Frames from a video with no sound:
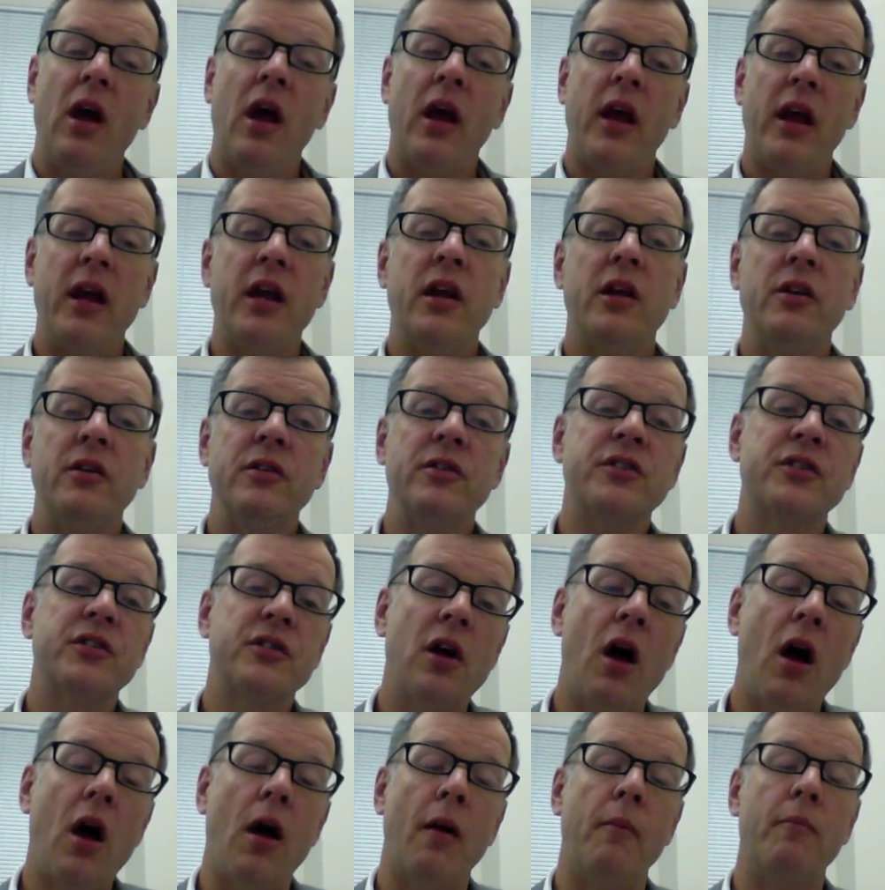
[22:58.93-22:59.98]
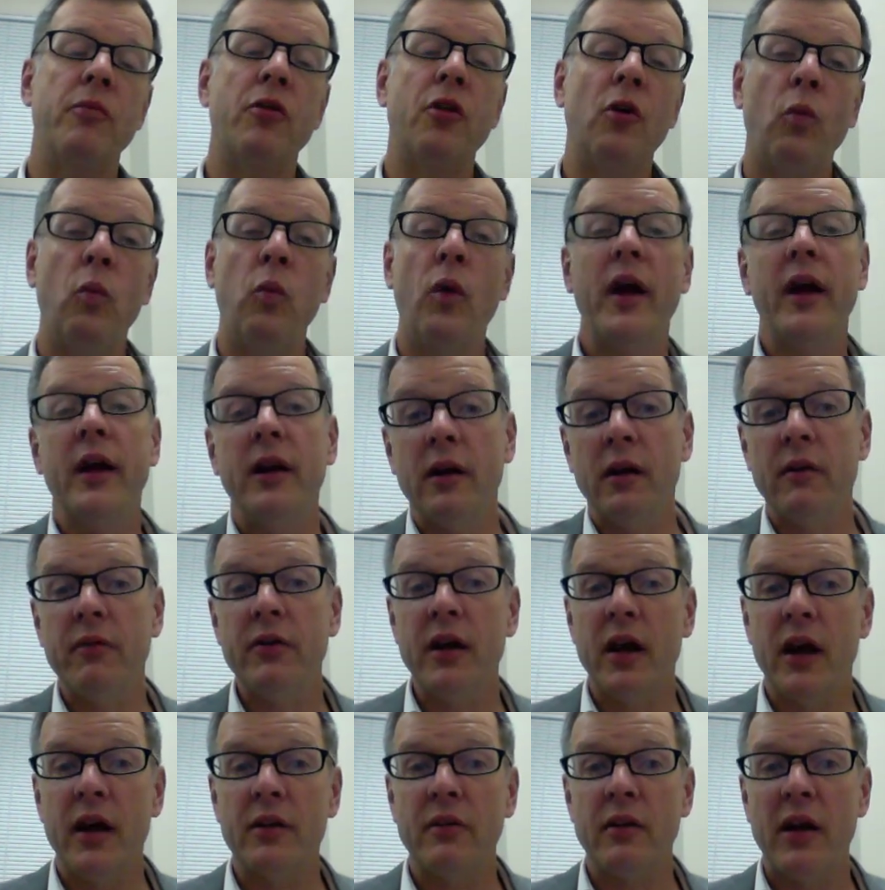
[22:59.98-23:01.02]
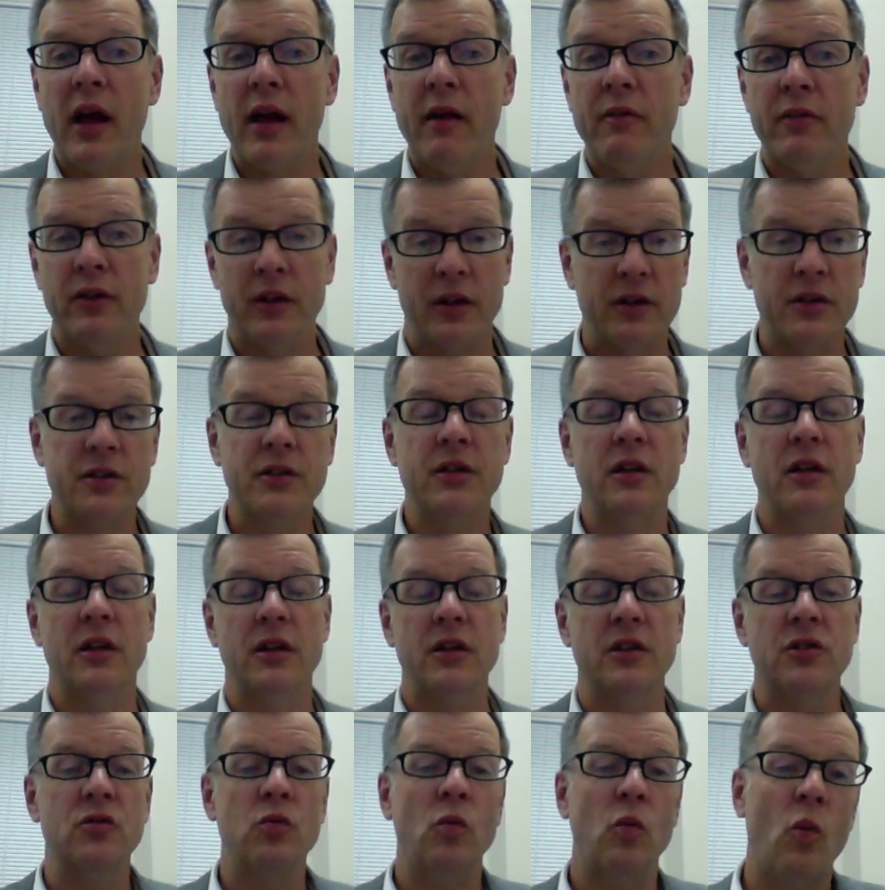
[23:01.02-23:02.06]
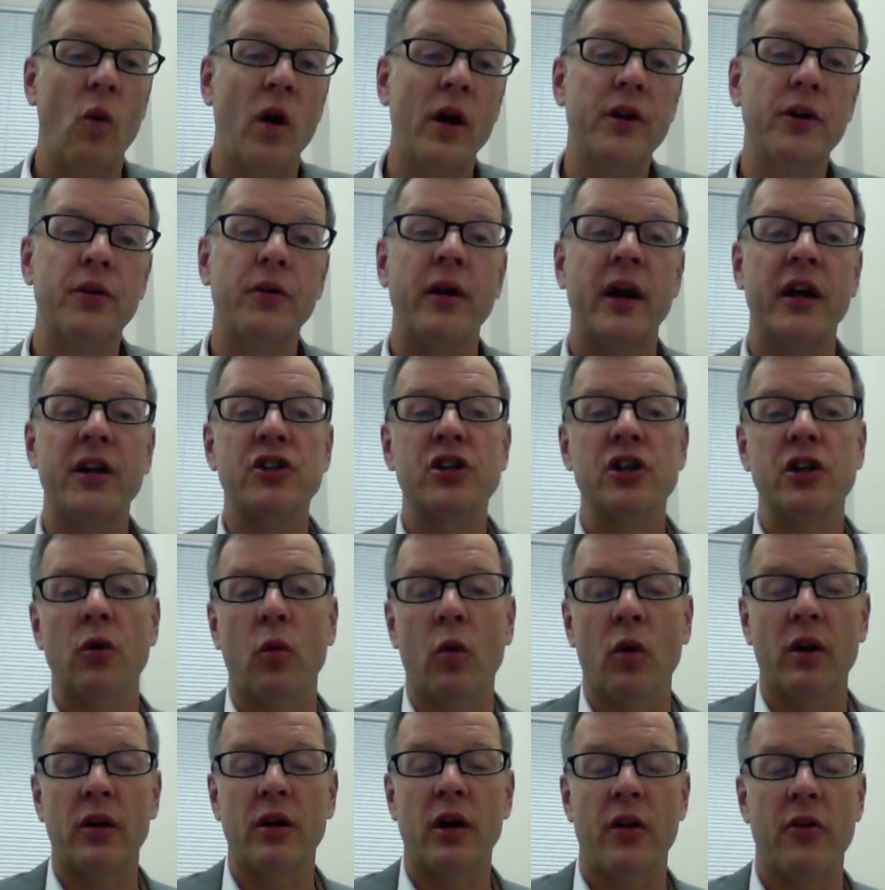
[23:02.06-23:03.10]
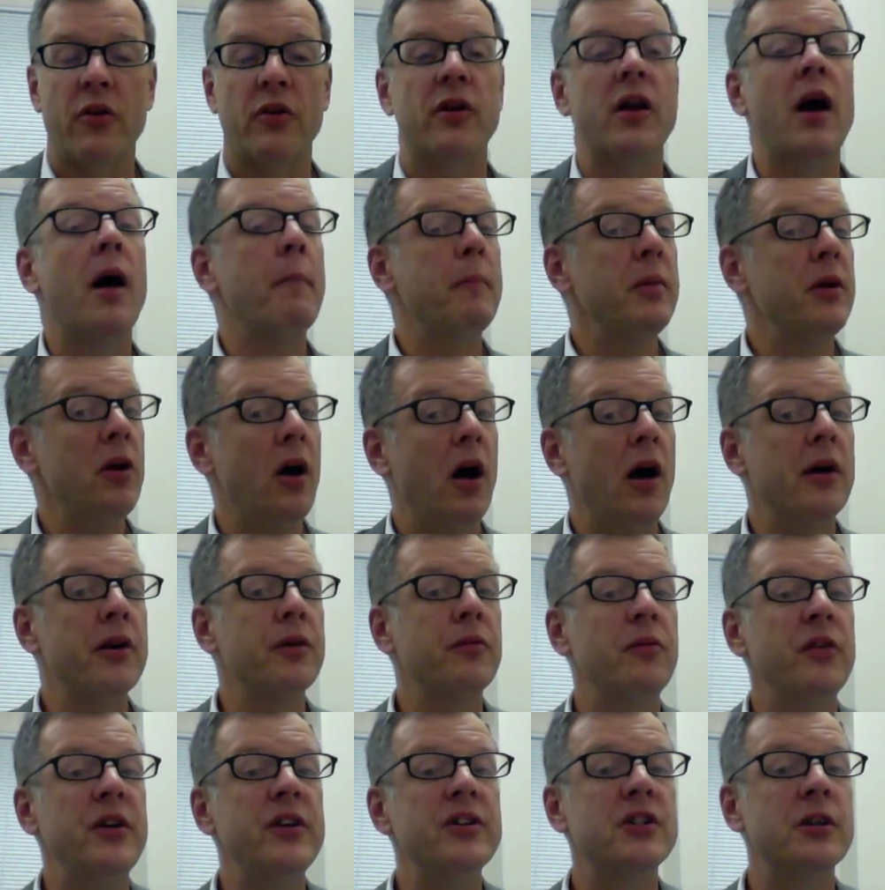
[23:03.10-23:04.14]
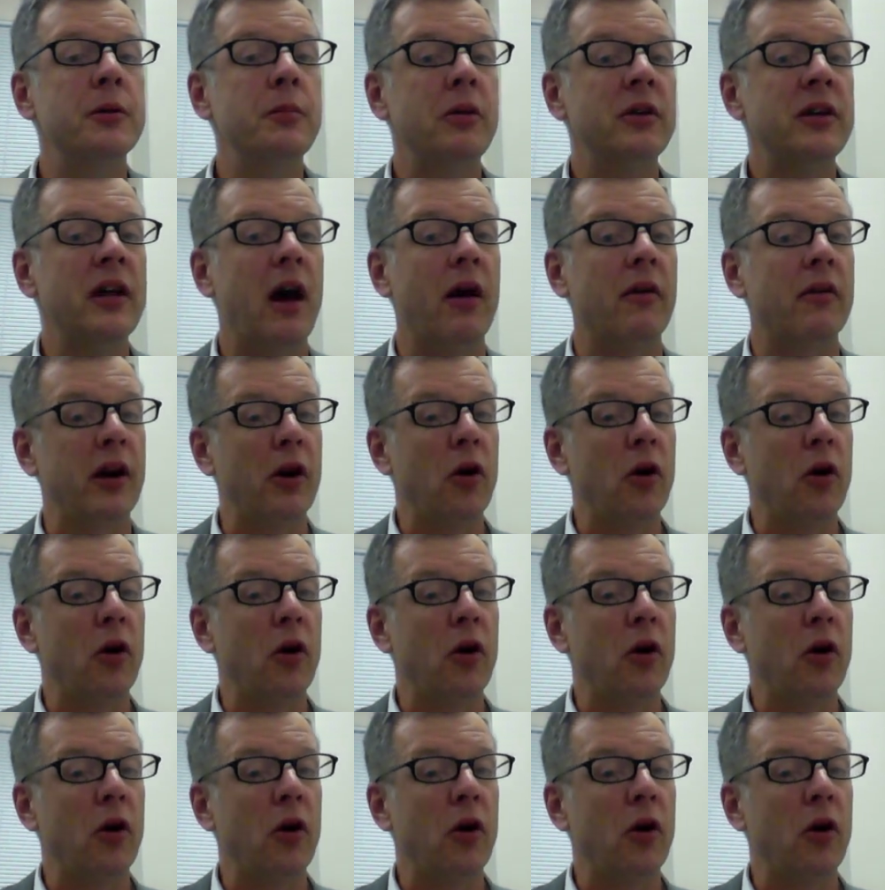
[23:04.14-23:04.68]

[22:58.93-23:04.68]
in sum, the weight of the evidence is one direction or another, not beyond a reasonable doubt. And I